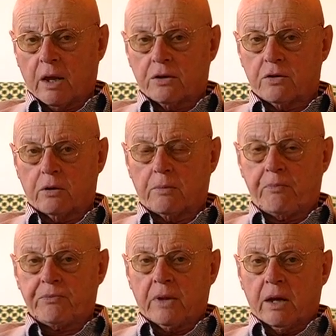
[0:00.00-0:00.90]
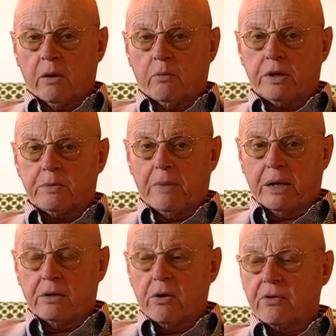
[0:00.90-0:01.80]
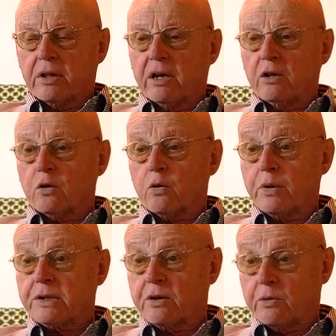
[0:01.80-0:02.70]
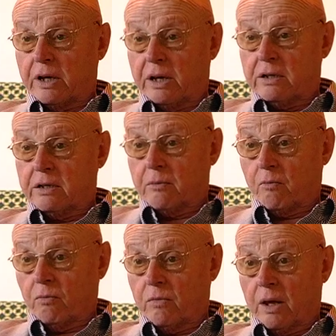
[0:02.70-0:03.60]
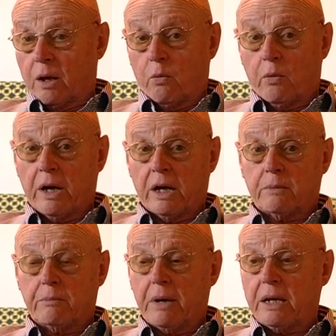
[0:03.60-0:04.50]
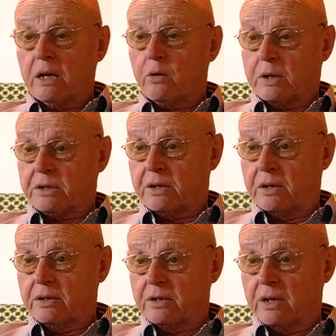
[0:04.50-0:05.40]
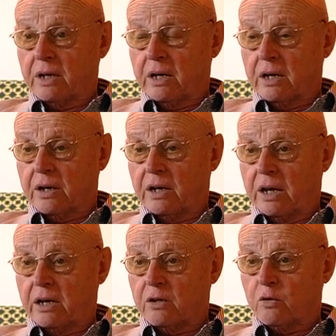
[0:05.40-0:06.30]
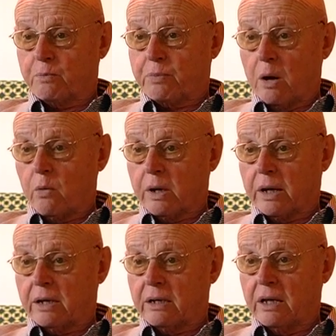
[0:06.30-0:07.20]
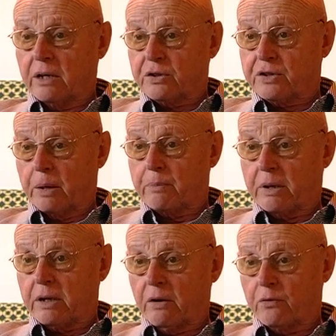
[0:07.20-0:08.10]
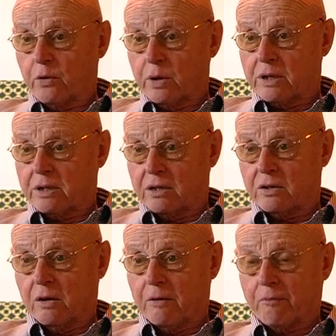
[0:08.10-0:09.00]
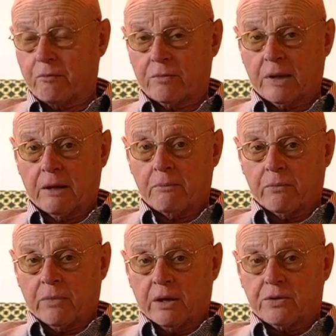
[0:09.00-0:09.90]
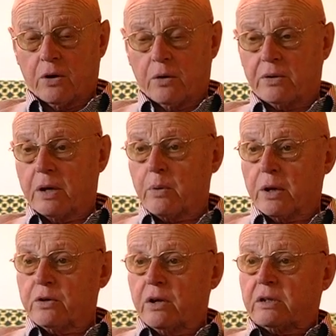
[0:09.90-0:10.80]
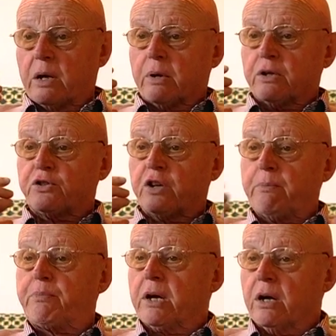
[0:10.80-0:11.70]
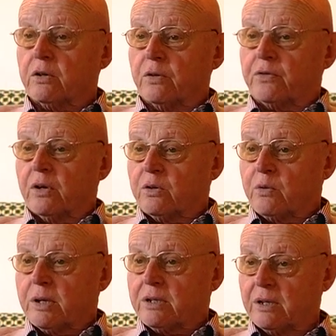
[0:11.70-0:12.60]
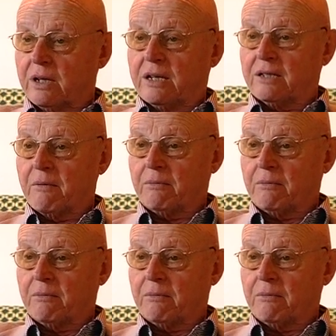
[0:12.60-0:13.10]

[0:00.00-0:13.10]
So which meant that in our questionnaires we had many questions related to power and leadership and influence and so on. So they were jumping out of the questionnaires.